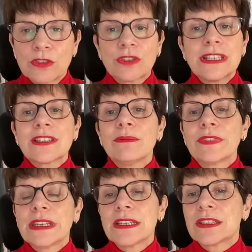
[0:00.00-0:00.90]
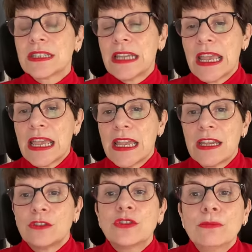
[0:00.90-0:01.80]
So it's something. It's
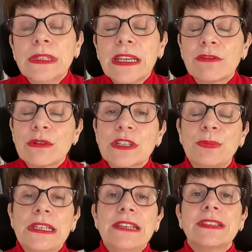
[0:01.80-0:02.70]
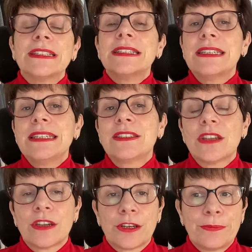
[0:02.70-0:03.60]
to me. I've always believed that it is
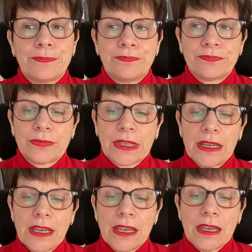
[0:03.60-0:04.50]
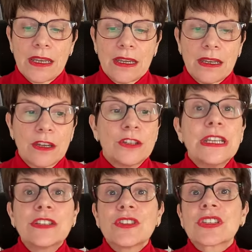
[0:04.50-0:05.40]
um, an
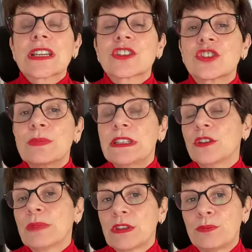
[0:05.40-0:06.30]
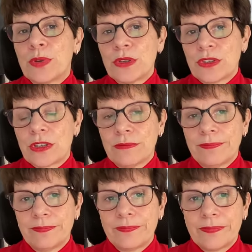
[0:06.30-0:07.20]
exercise to be done by the person
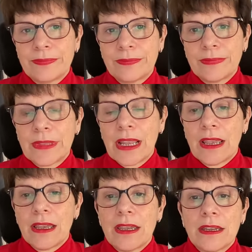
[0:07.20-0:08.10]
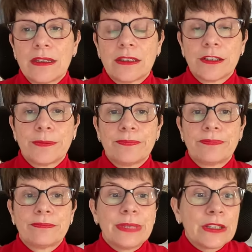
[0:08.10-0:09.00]

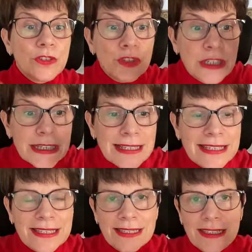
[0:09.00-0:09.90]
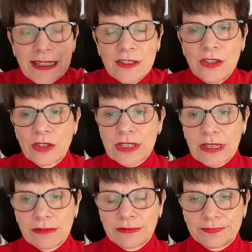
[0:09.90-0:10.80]
um, because you can see
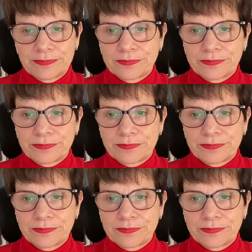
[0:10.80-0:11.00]
yourself.